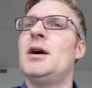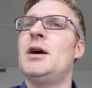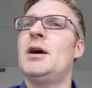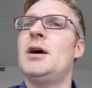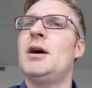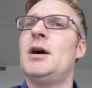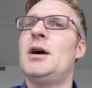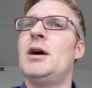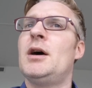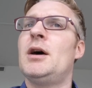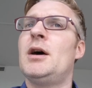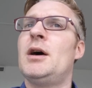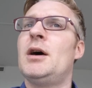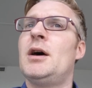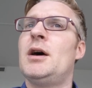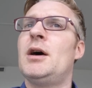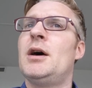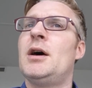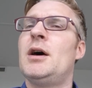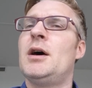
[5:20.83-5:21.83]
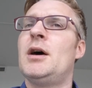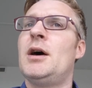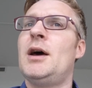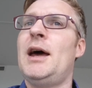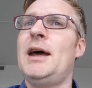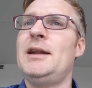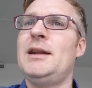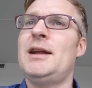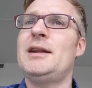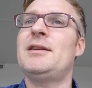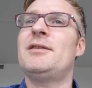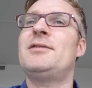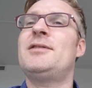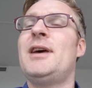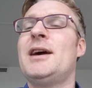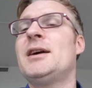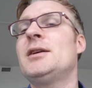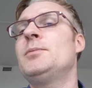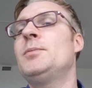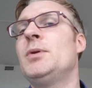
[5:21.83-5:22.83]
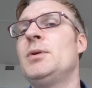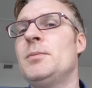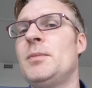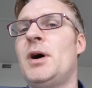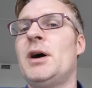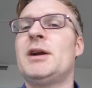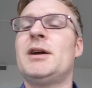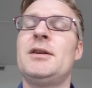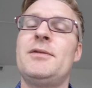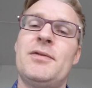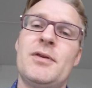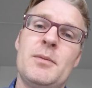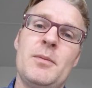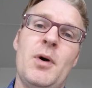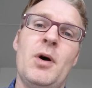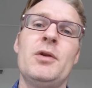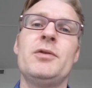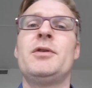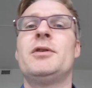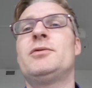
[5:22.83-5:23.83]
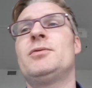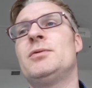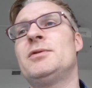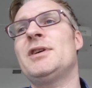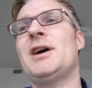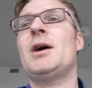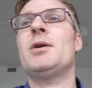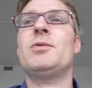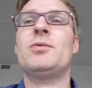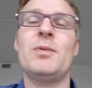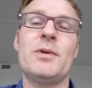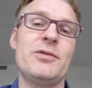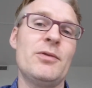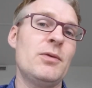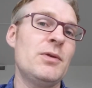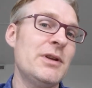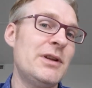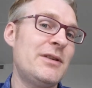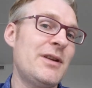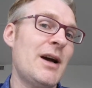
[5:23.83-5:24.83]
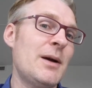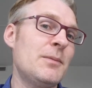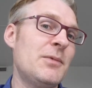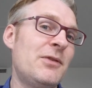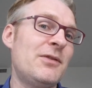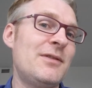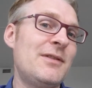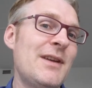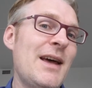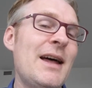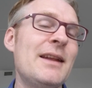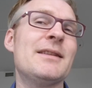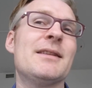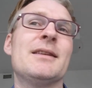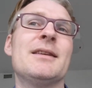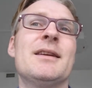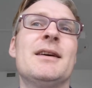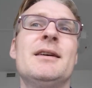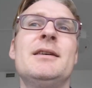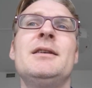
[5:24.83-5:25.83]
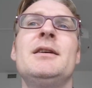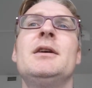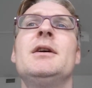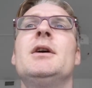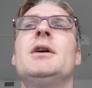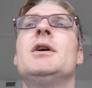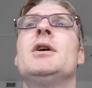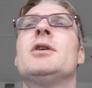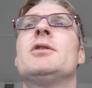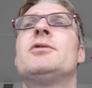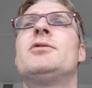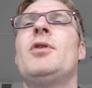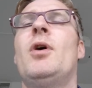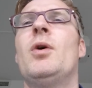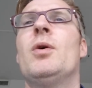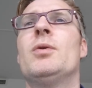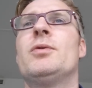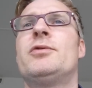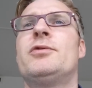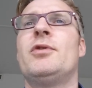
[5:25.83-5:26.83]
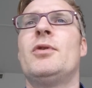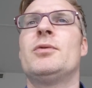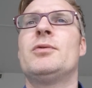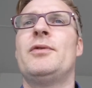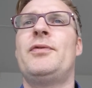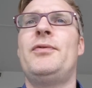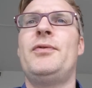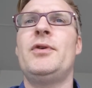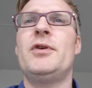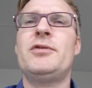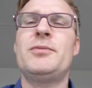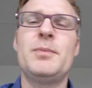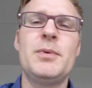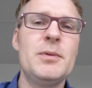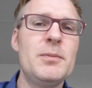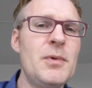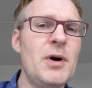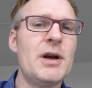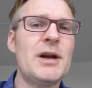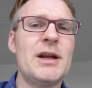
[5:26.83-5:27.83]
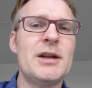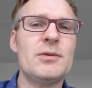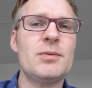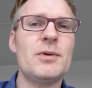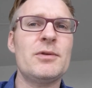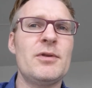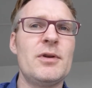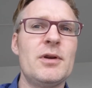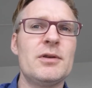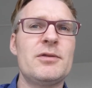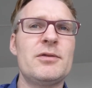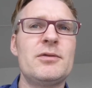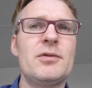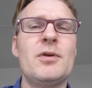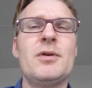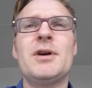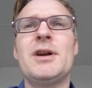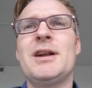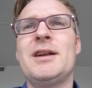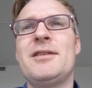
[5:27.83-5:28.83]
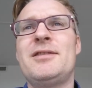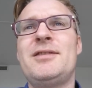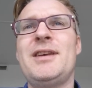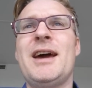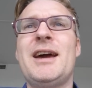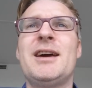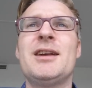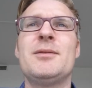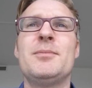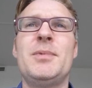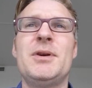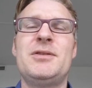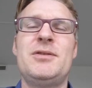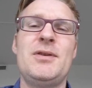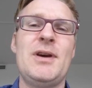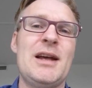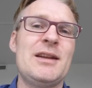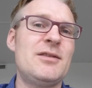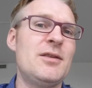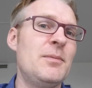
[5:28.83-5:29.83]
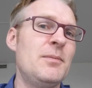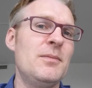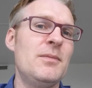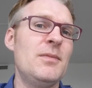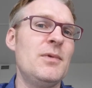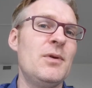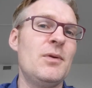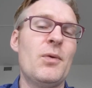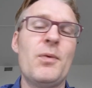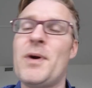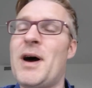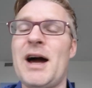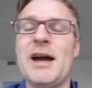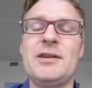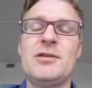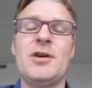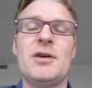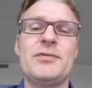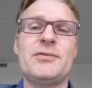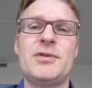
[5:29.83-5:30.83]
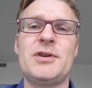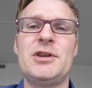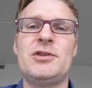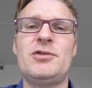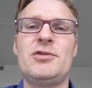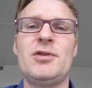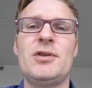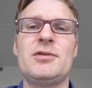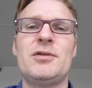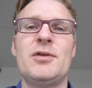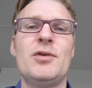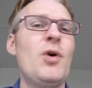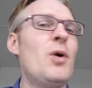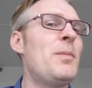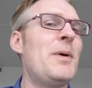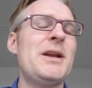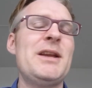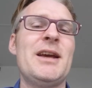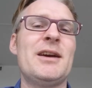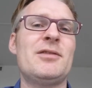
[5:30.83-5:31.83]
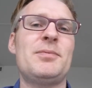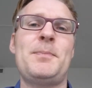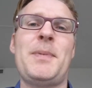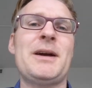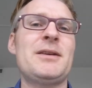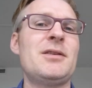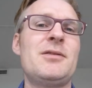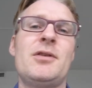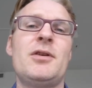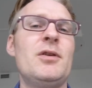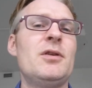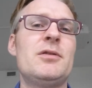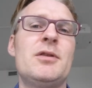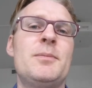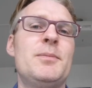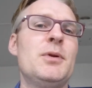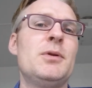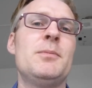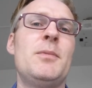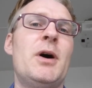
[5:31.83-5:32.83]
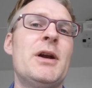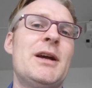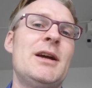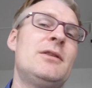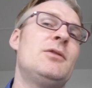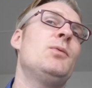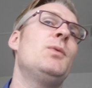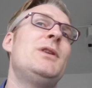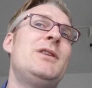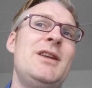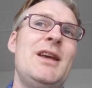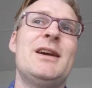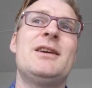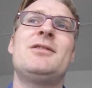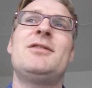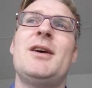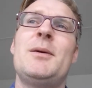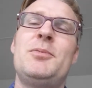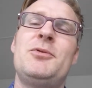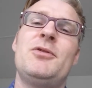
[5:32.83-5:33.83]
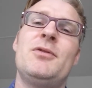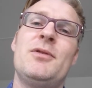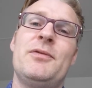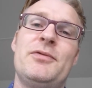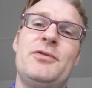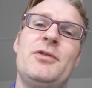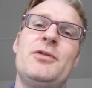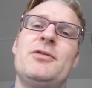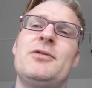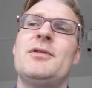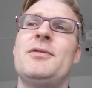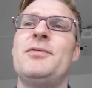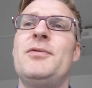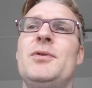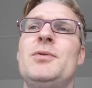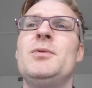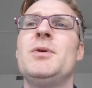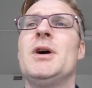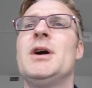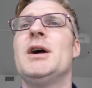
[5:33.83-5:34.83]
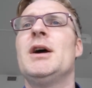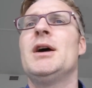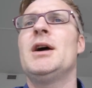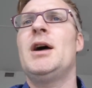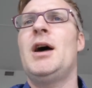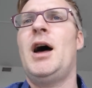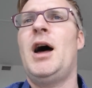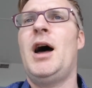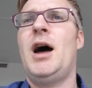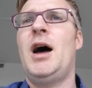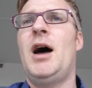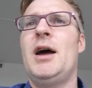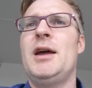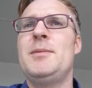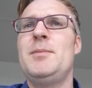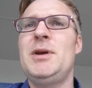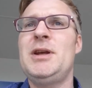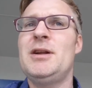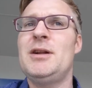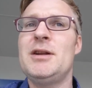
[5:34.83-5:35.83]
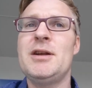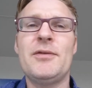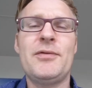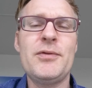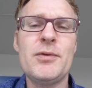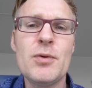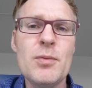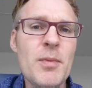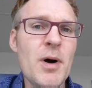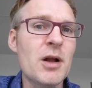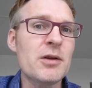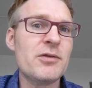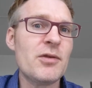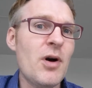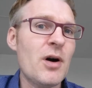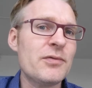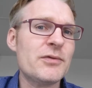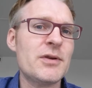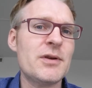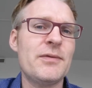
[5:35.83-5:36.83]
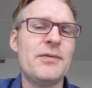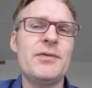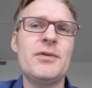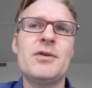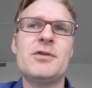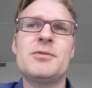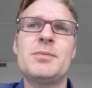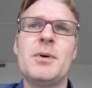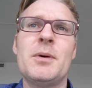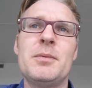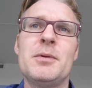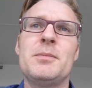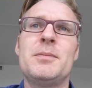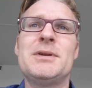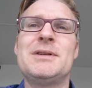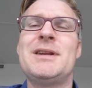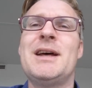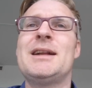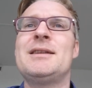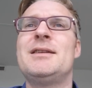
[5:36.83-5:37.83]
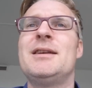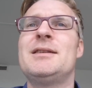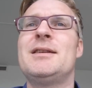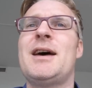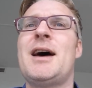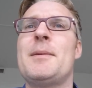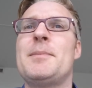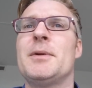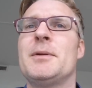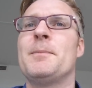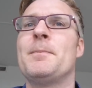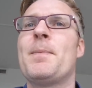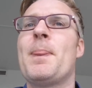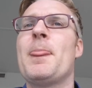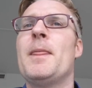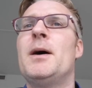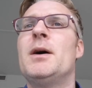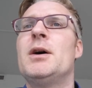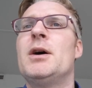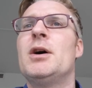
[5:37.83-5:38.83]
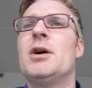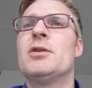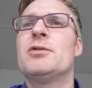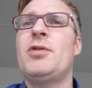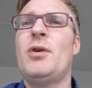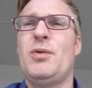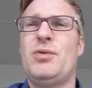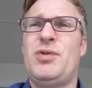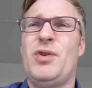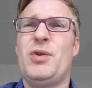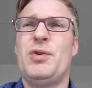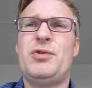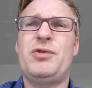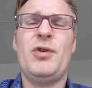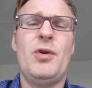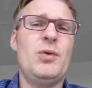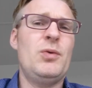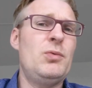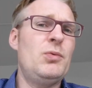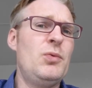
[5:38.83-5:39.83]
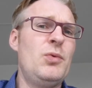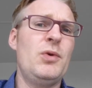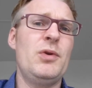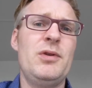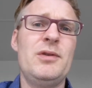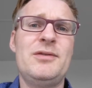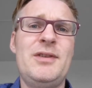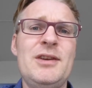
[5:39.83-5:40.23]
Uh, and, and the second bull market from one hundred to one thousand was only times ten. Eh? So, so the first bull market was a lot stronger than the second, but you had them right after each other. Nobody expected another bull market, with the exception of just a few, uh, immediately a few months after the first bubble, but that did happen. So, so, so.